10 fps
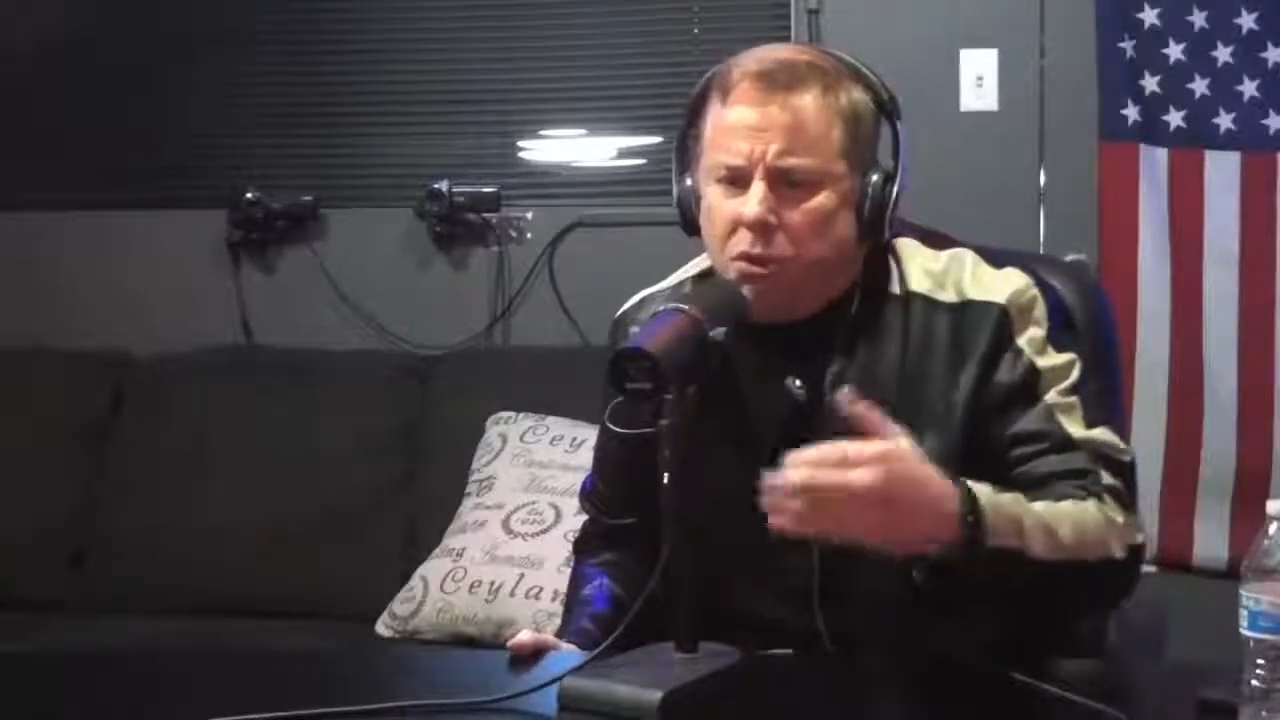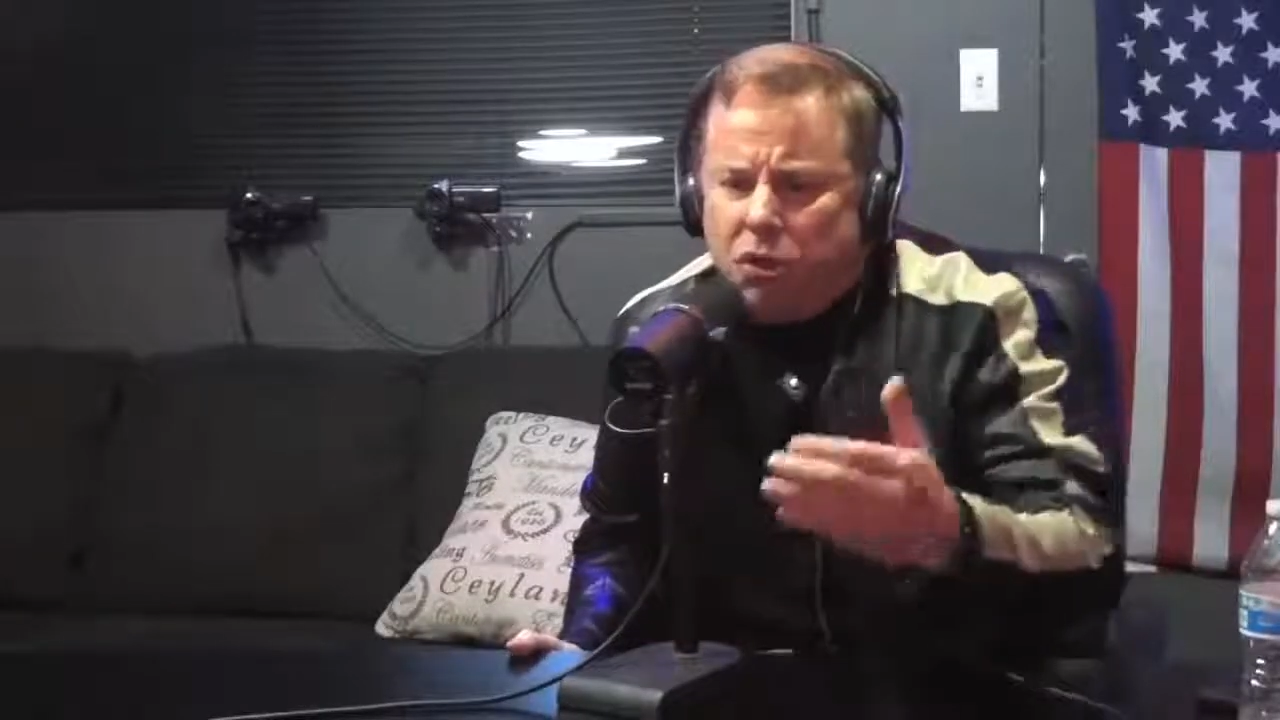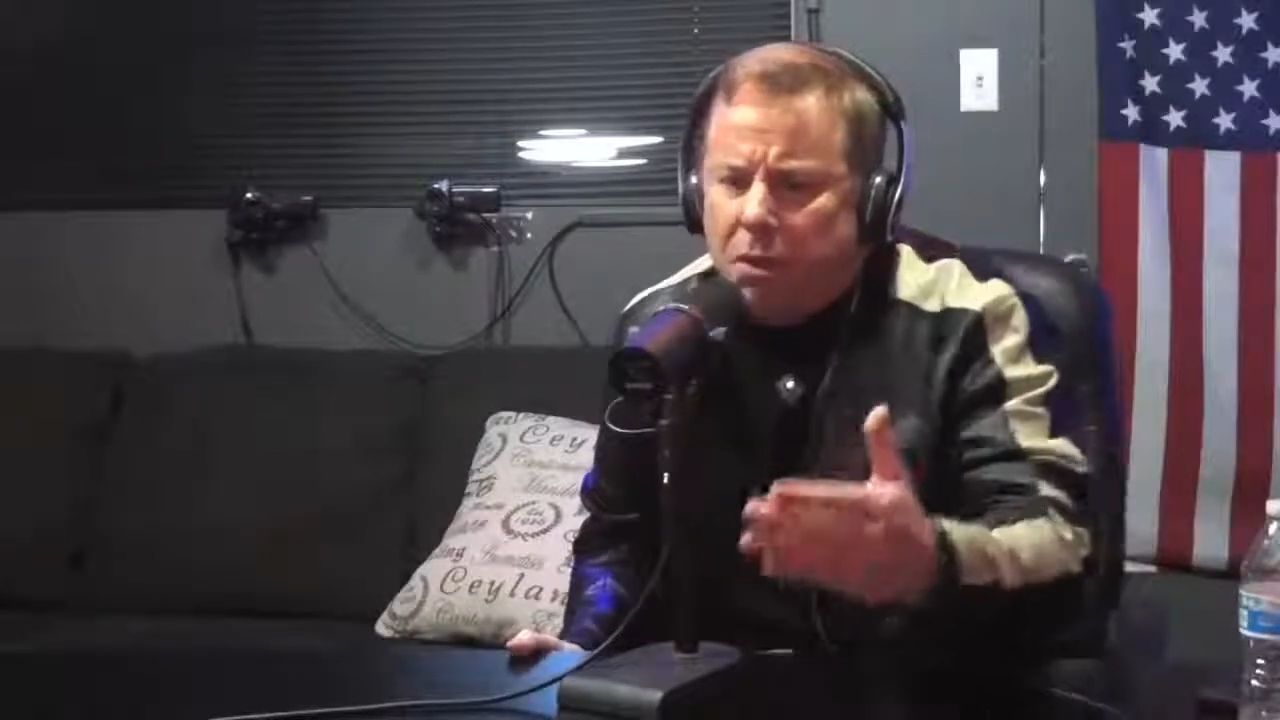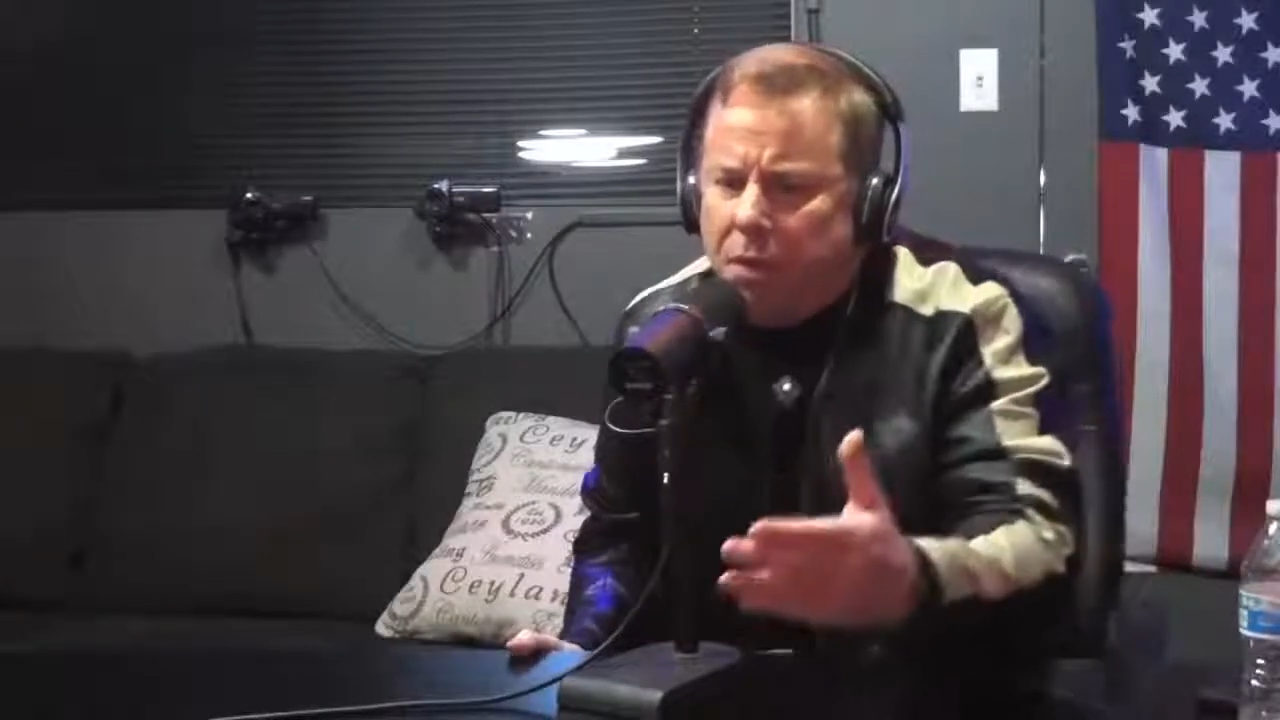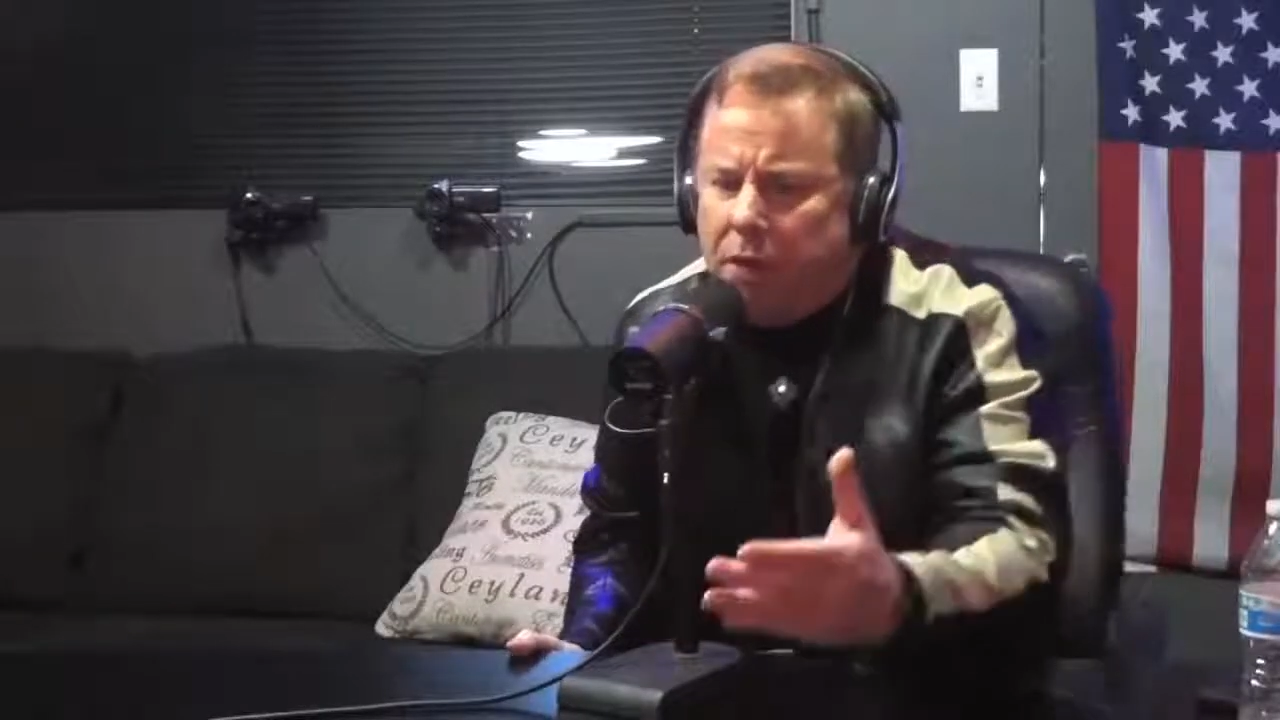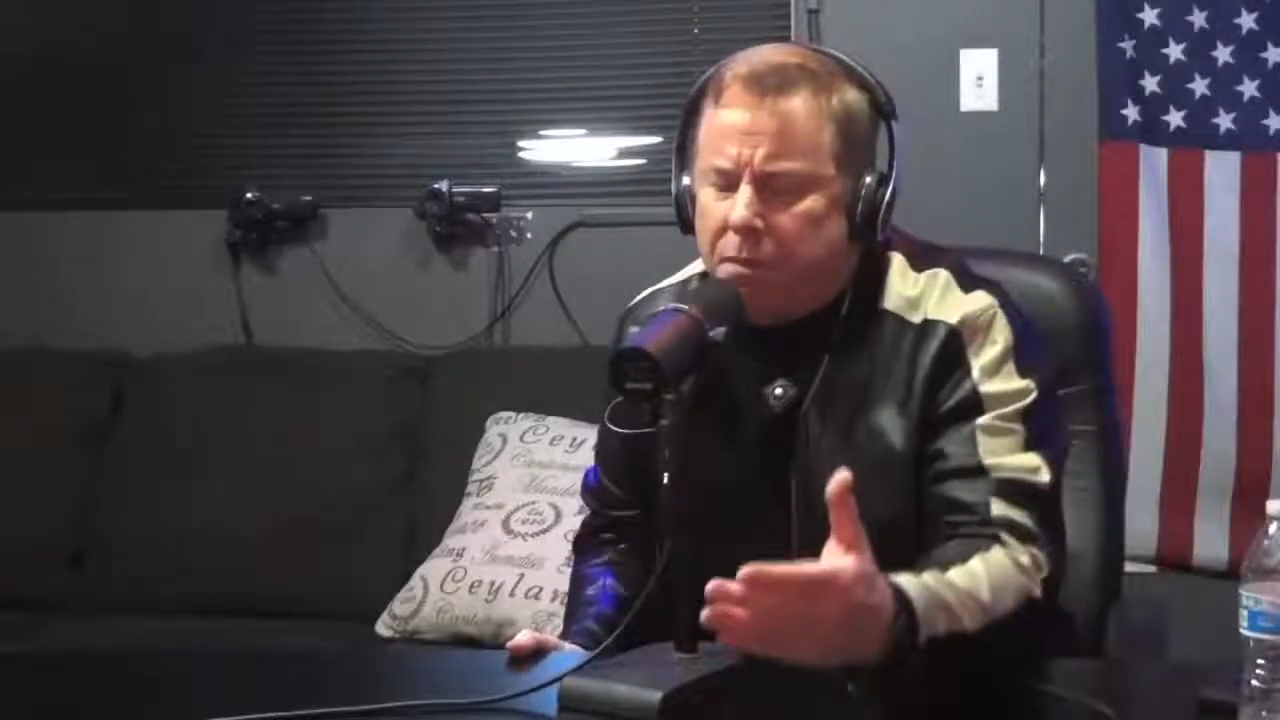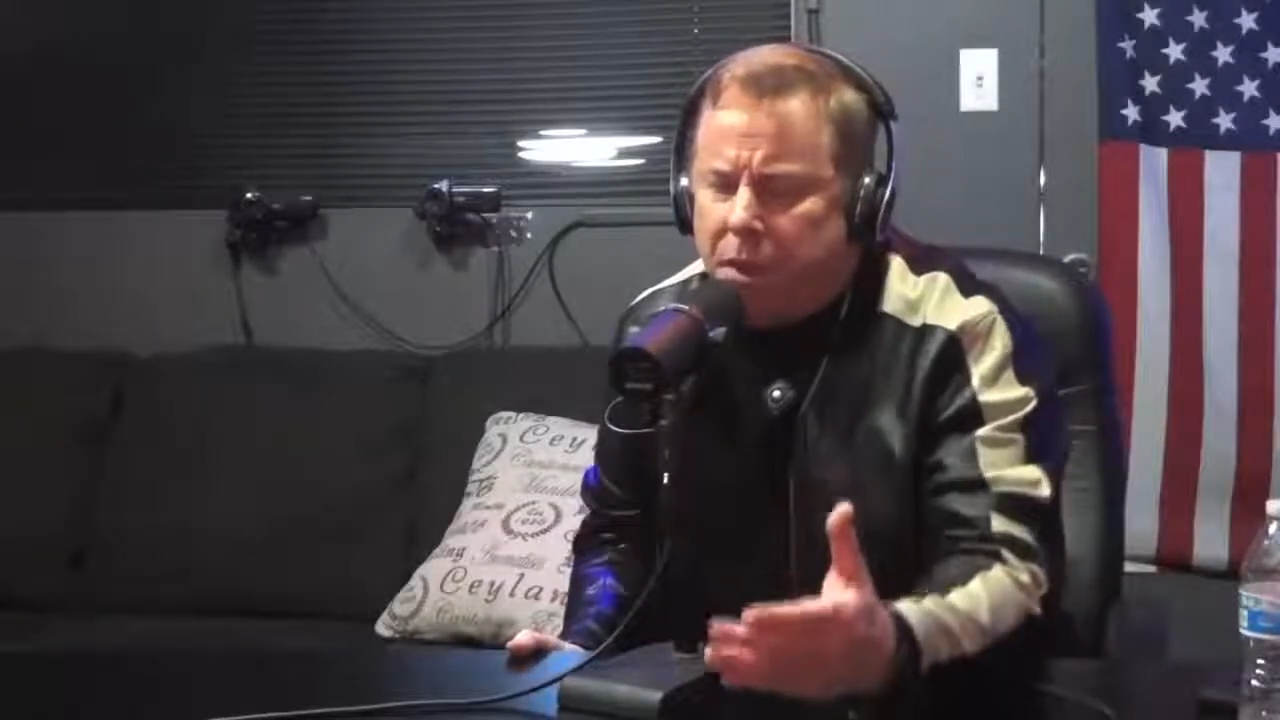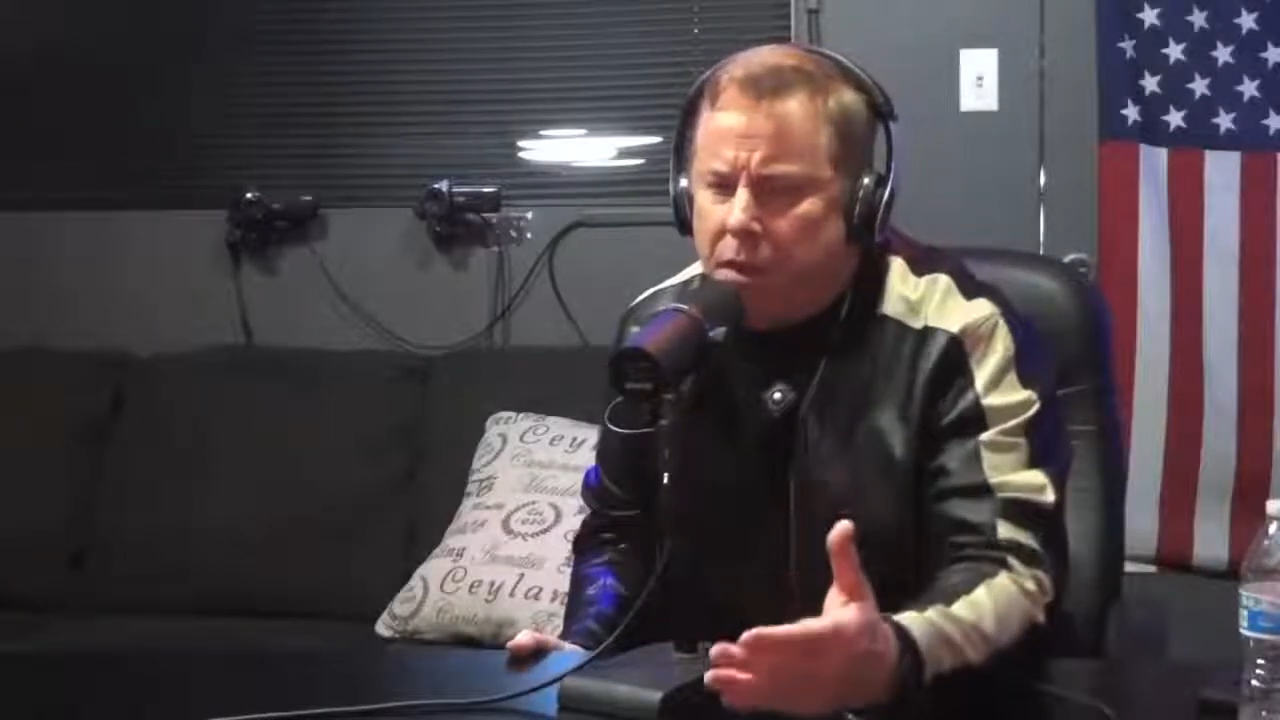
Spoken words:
You're trying to put everybody